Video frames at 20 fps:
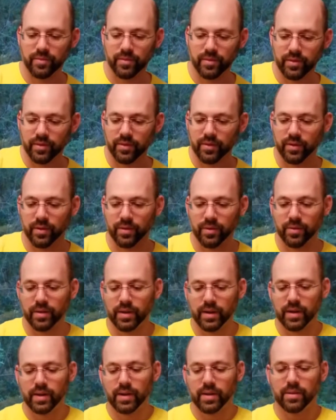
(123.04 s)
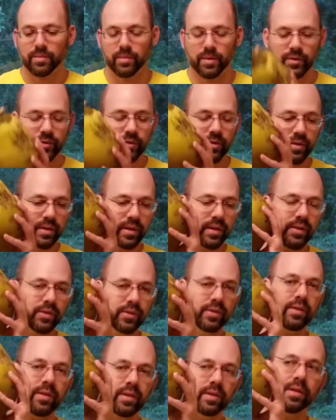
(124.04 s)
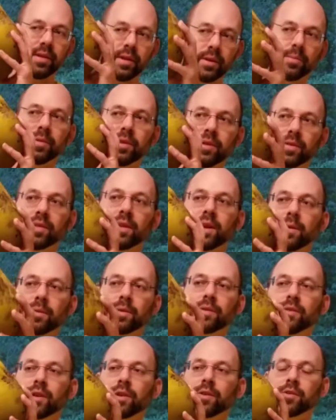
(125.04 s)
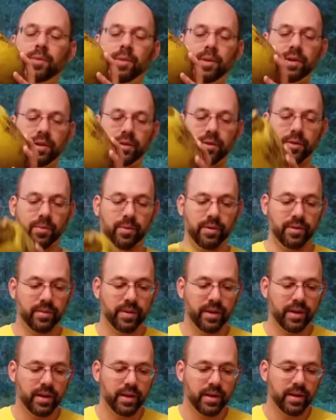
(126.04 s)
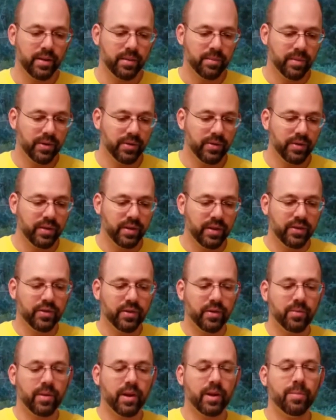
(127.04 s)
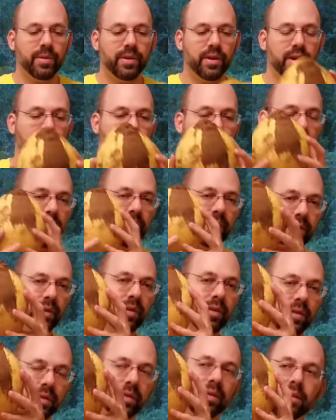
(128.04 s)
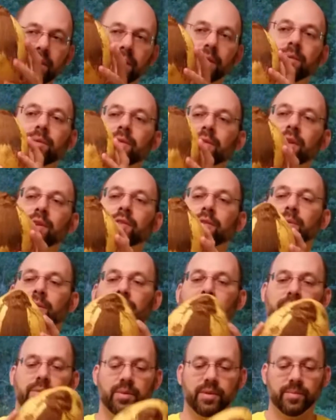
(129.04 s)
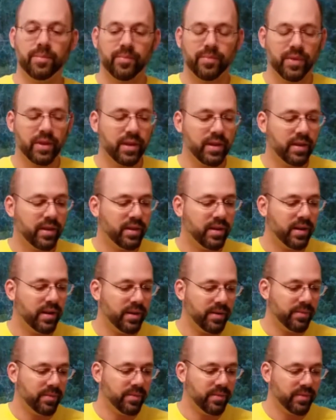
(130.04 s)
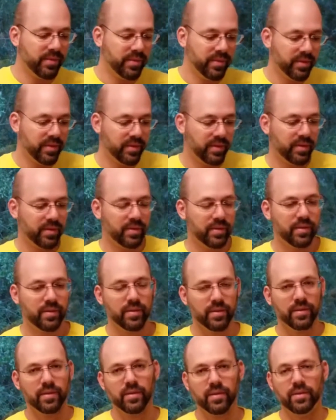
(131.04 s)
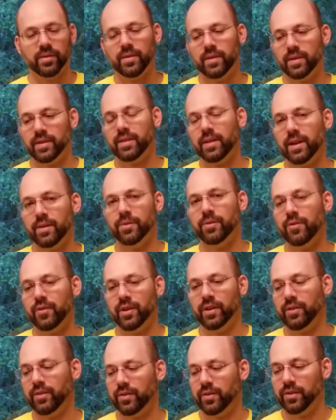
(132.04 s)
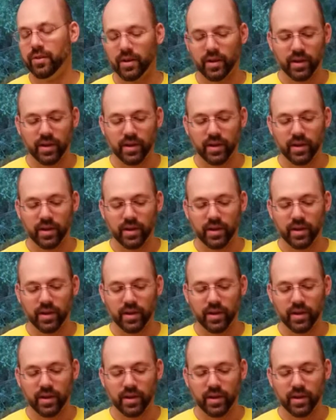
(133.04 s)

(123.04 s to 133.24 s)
So most of these, that one's also a younger one. Most of these are ripe enough. That one's also a young one. That one shakes good.